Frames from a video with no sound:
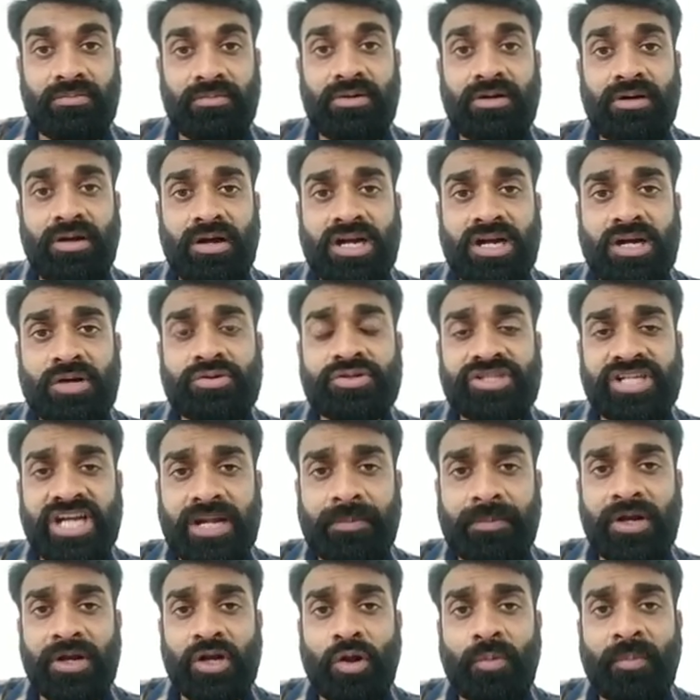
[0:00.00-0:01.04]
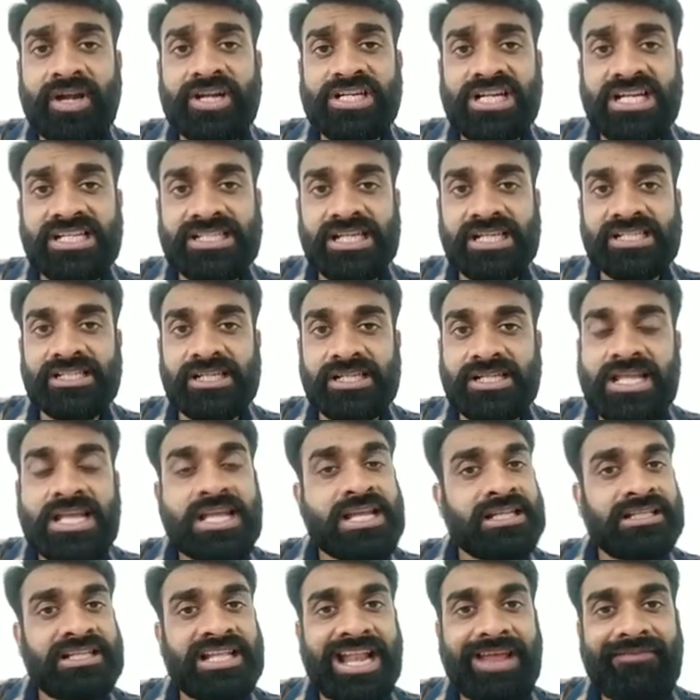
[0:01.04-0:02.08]
account statement or my transaction,
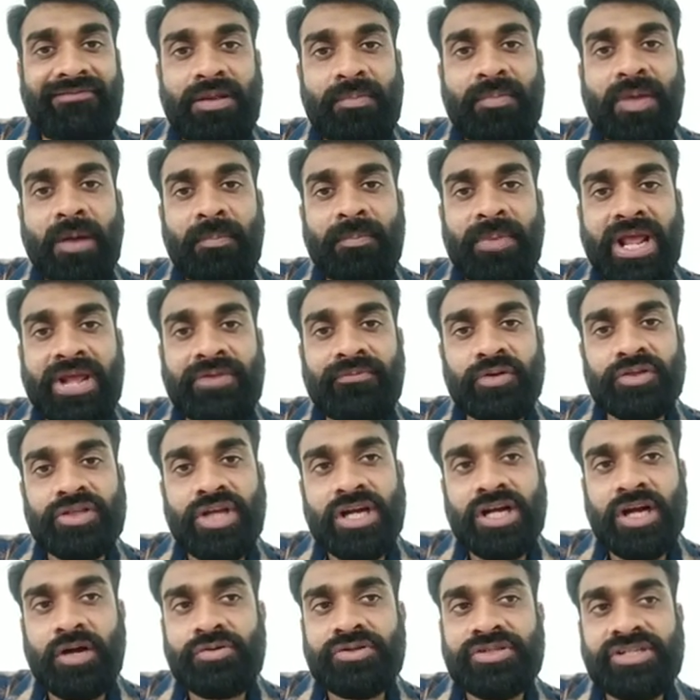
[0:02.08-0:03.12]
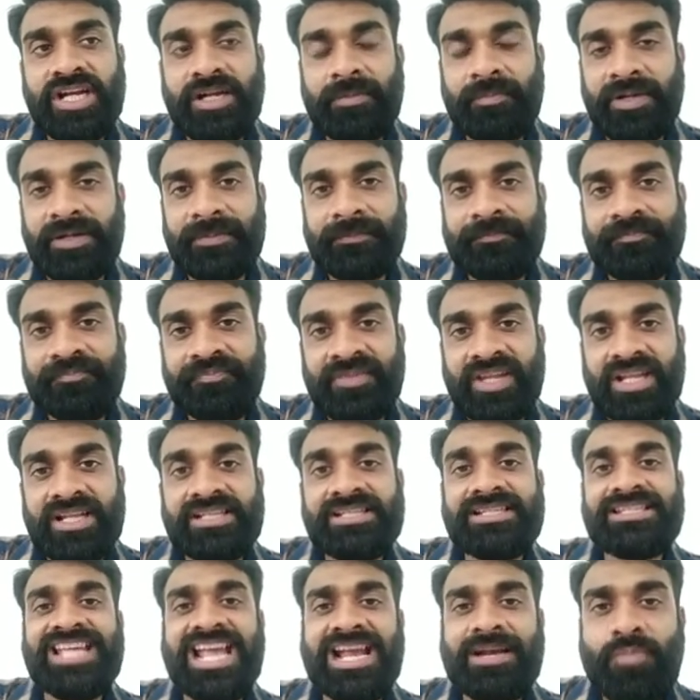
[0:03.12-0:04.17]
then I will be applying for the account statement.
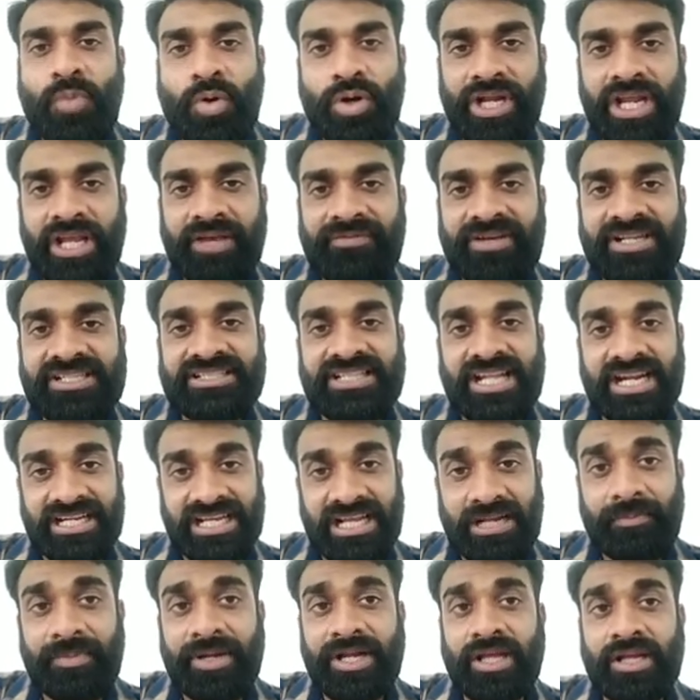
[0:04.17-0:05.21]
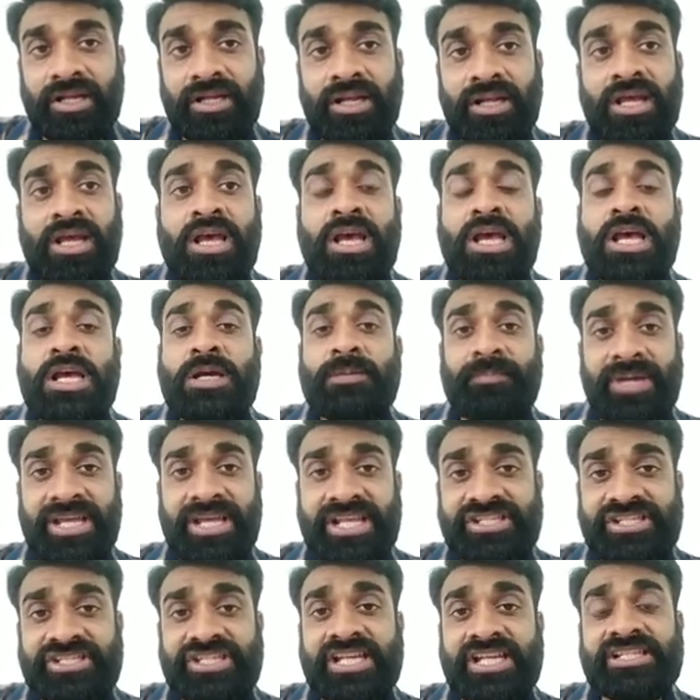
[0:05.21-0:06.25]
Checkbook request, that can be done.
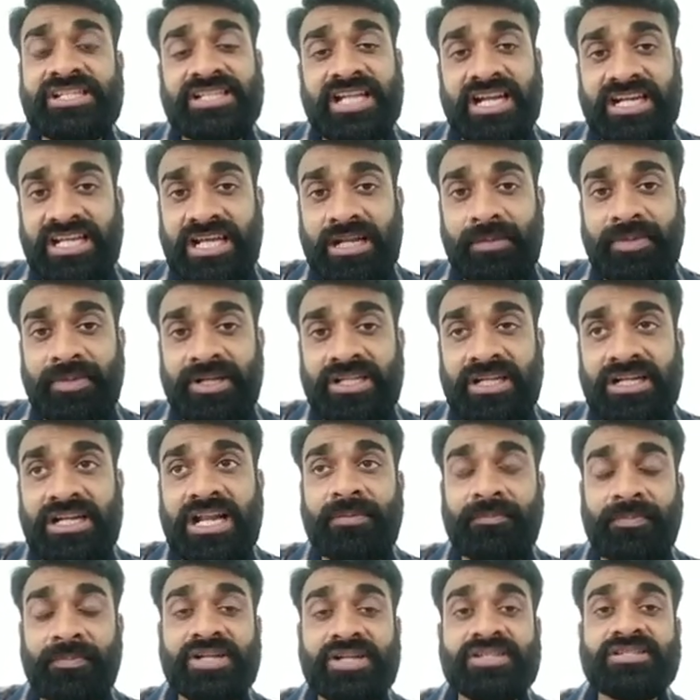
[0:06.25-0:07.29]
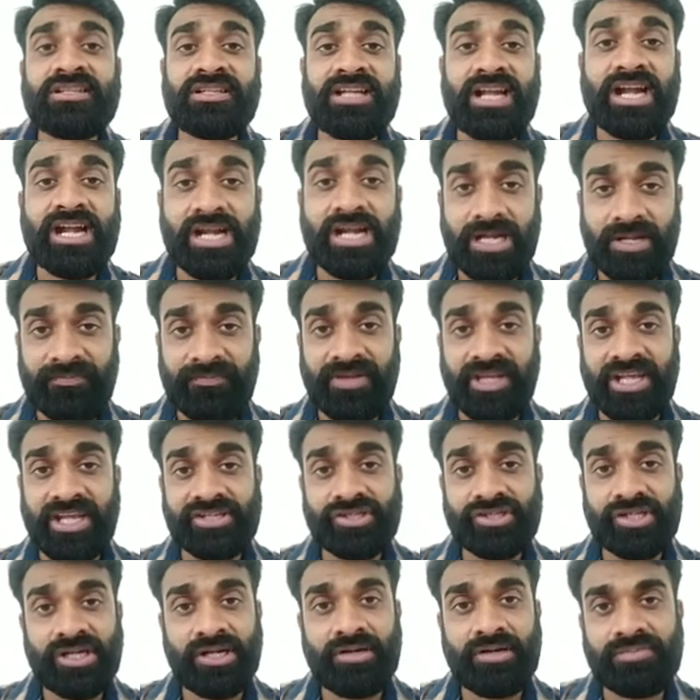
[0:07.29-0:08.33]
PIN change, that can be done, like personal
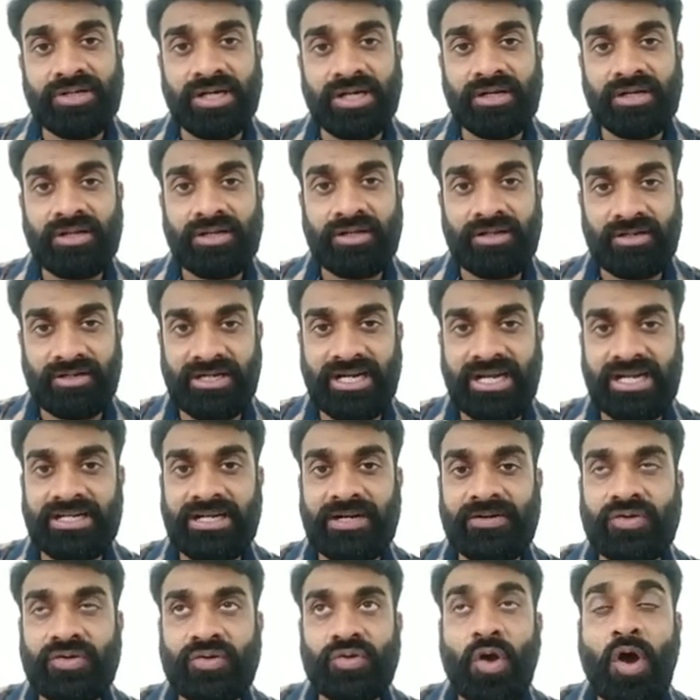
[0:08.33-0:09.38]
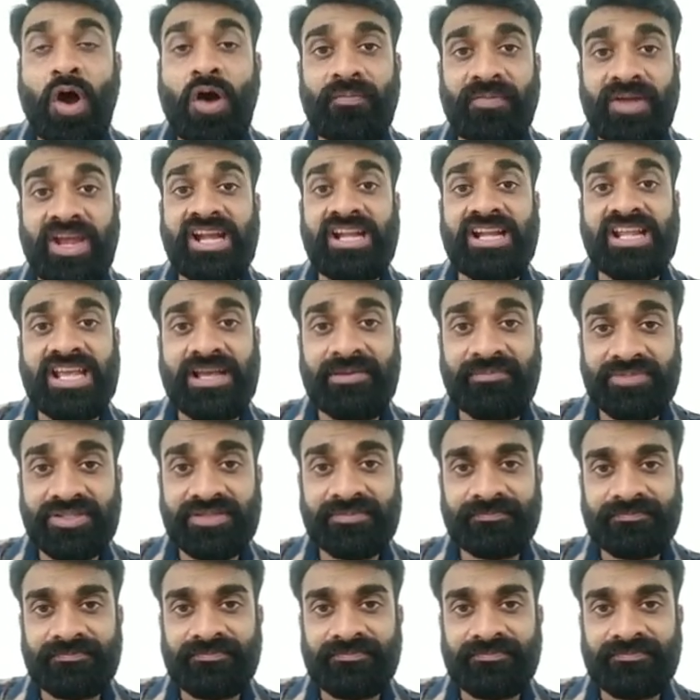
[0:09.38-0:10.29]
identification number, right, that of ATMs,